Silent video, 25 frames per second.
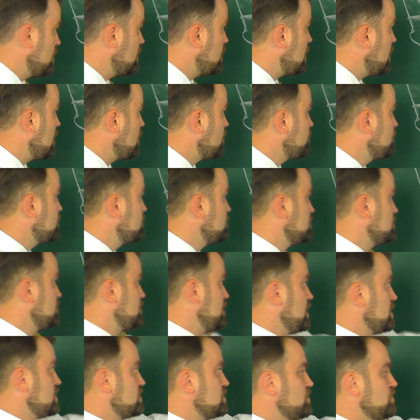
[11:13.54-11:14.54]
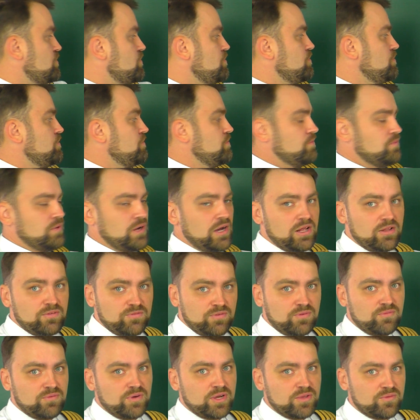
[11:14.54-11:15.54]
alpha detector,
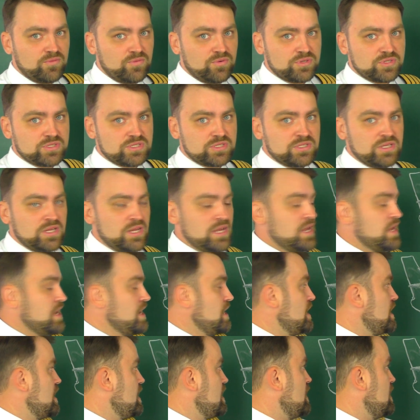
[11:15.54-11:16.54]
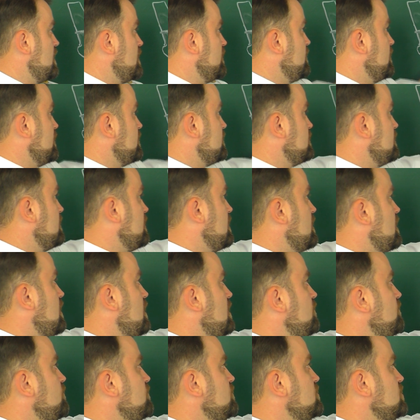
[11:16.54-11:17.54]
alpha vane, was that the
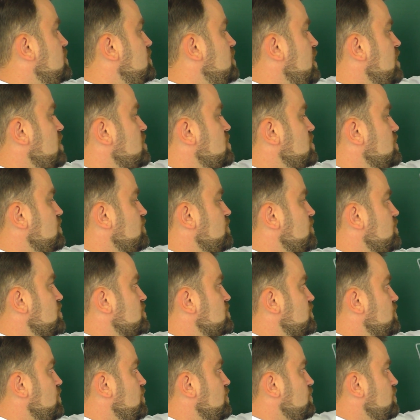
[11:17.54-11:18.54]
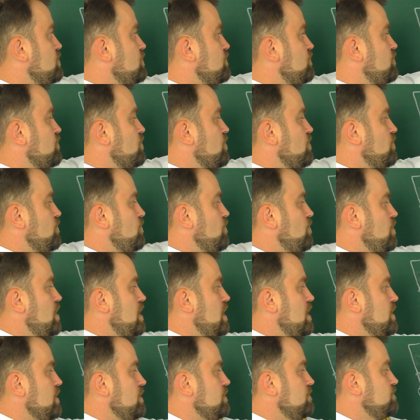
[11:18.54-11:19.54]
alpha detection was only from
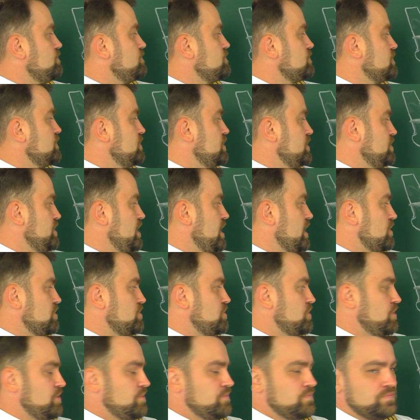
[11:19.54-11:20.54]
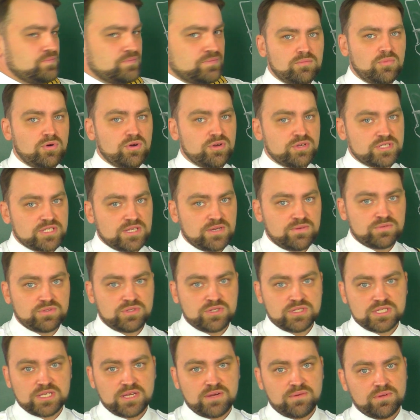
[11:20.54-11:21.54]
one detector. Boeing
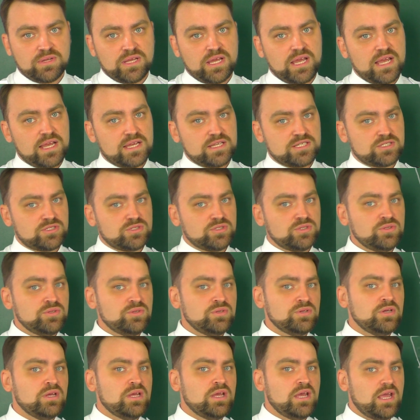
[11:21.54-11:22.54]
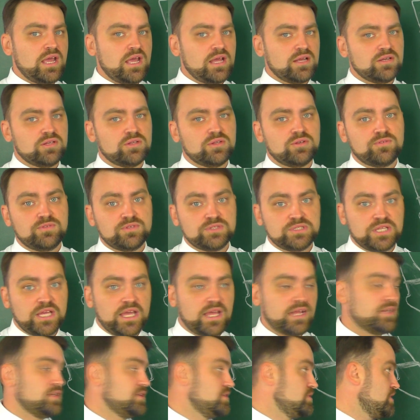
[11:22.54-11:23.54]
737 has two angle of
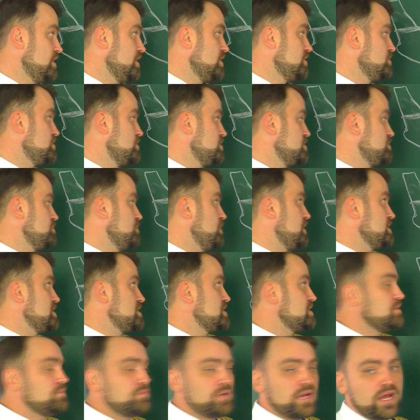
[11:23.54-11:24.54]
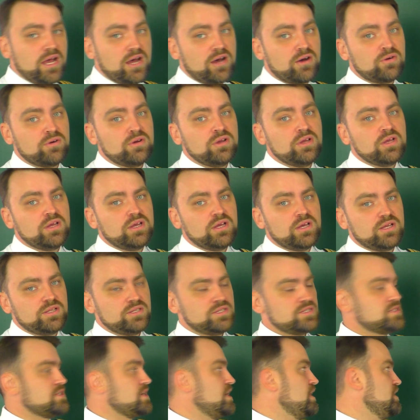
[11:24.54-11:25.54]
attack detectors, but somehow
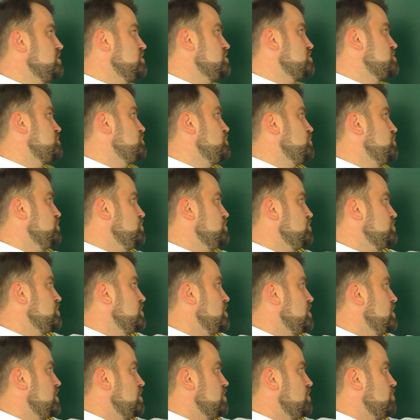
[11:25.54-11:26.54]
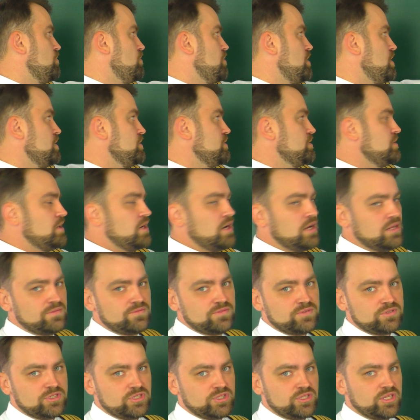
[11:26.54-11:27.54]
designers put one
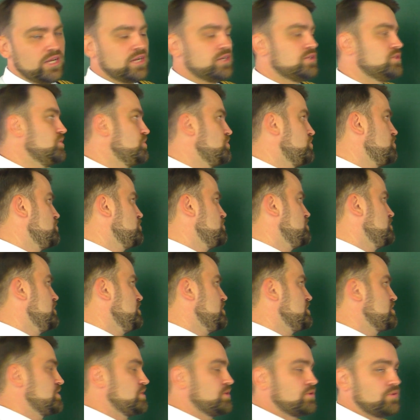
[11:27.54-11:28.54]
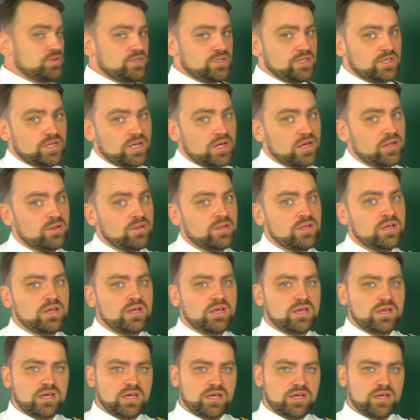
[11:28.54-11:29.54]
alpha detector to this critical
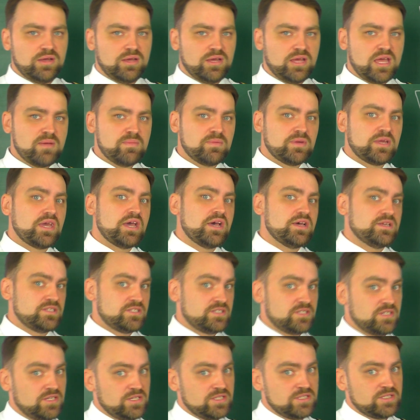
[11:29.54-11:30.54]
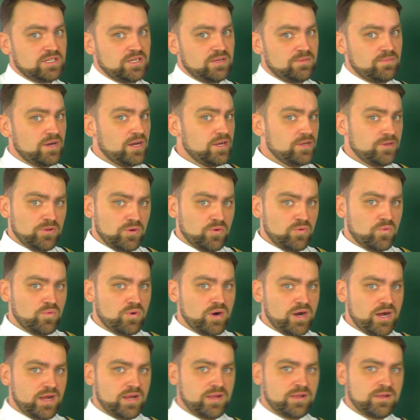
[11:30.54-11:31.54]
MCAS system. I don't know
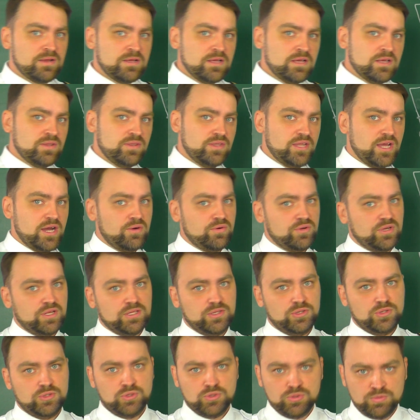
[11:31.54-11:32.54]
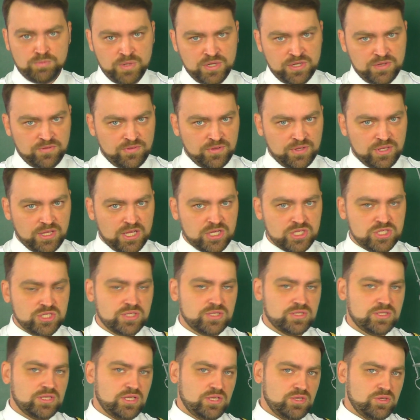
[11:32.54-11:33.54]
why. Now in new
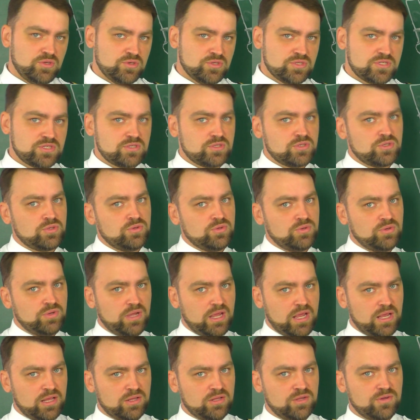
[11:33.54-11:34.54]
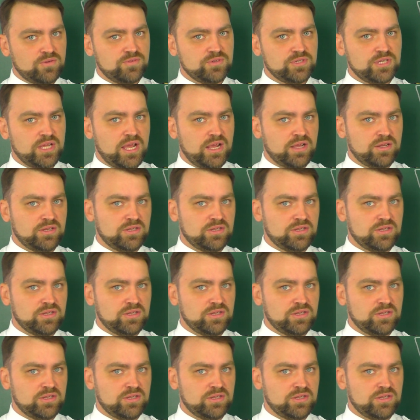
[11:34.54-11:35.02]
modification they use two angle of attack